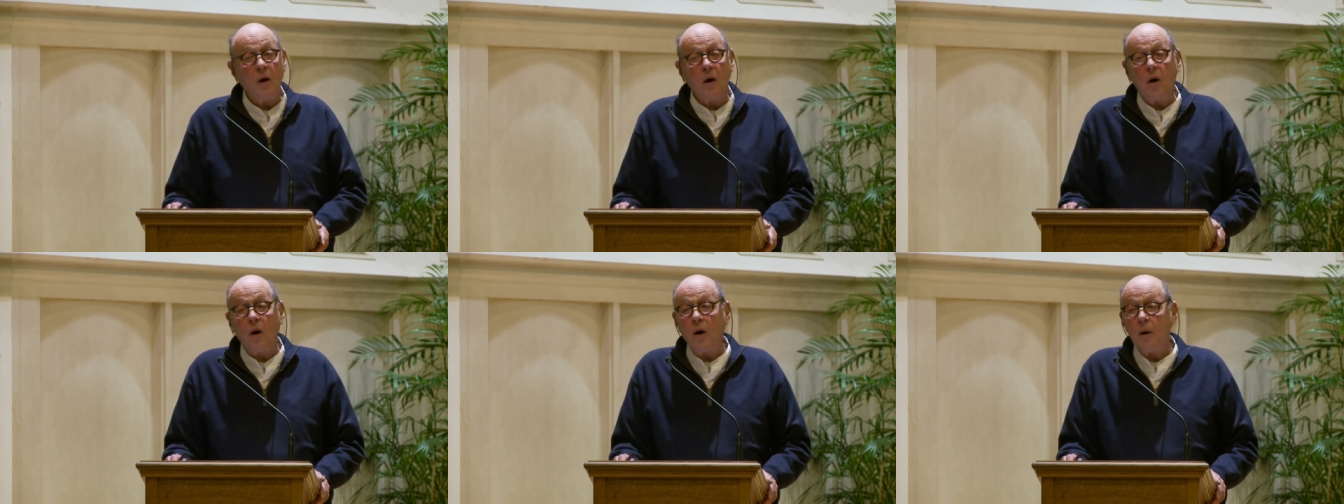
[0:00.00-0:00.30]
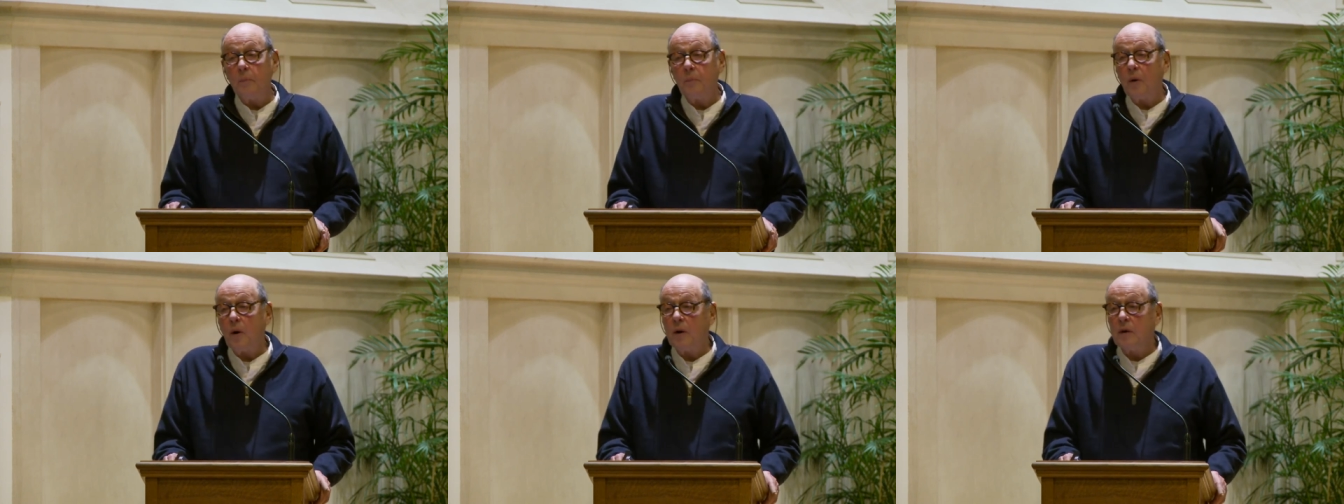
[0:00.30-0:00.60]

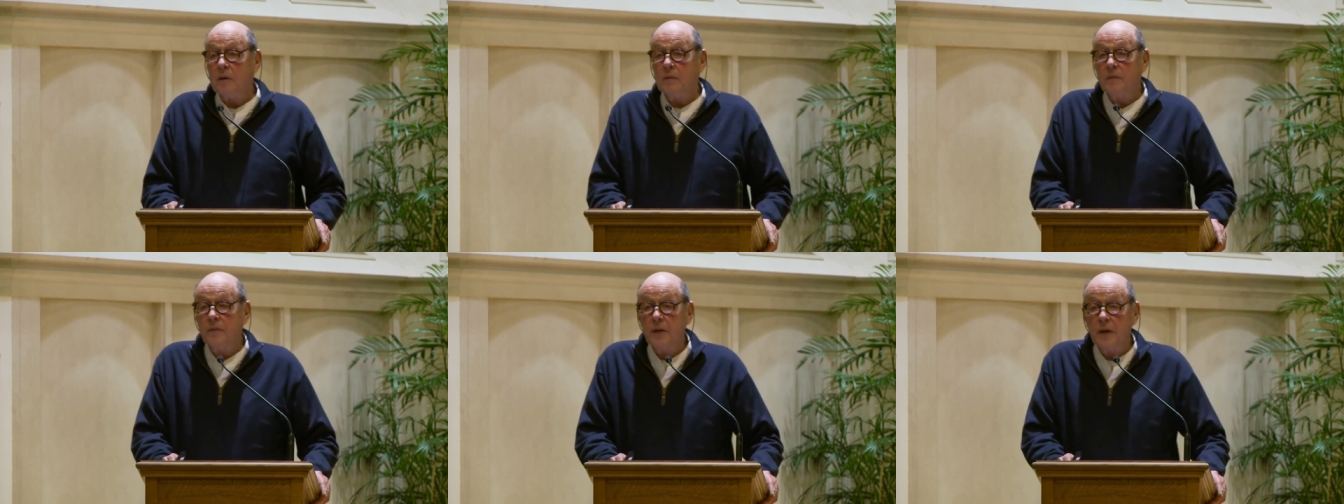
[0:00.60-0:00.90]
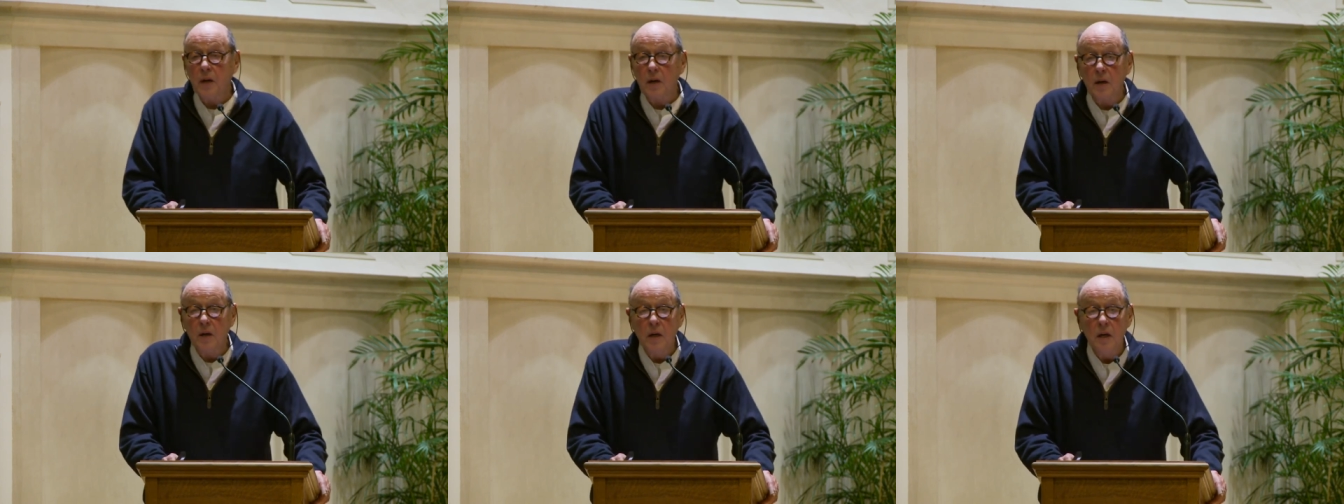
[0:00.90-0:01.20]
are part of
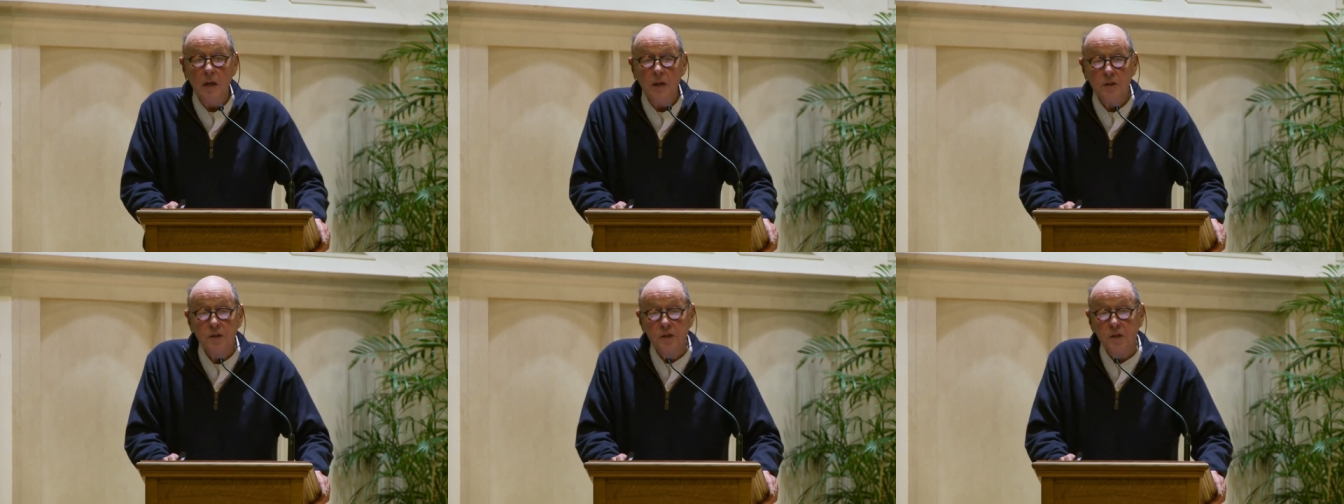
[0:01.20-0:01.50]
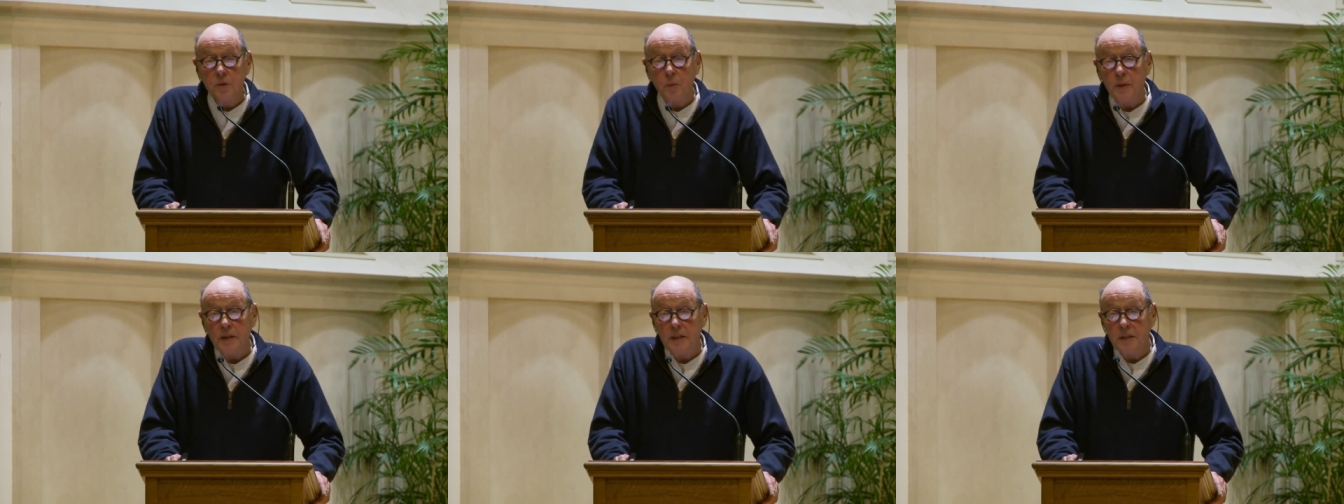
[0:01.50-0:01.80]
their
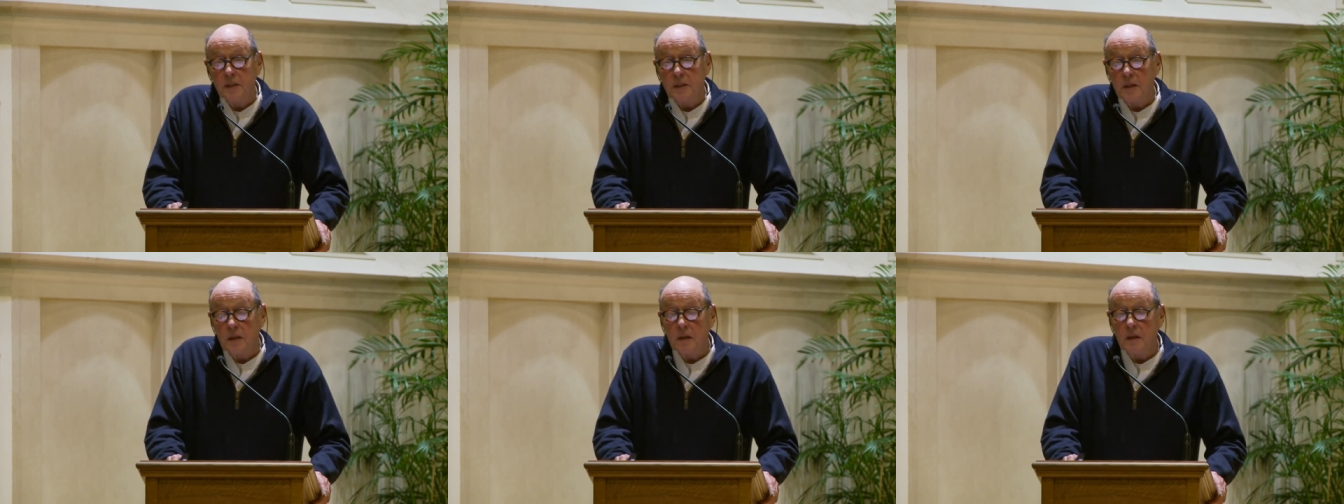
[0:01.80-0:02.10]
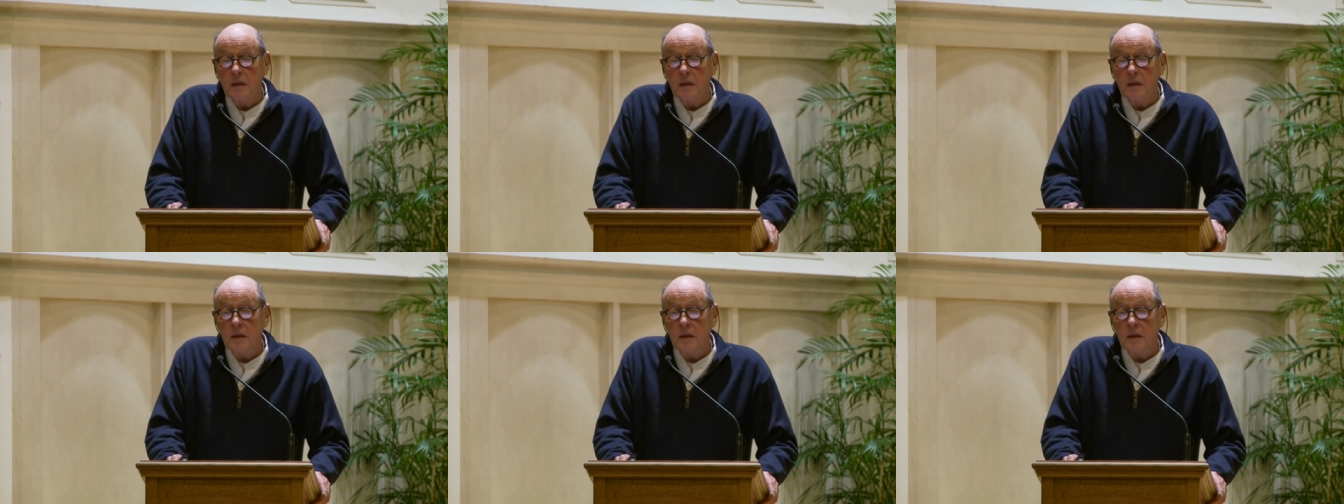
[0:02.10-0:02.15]
suite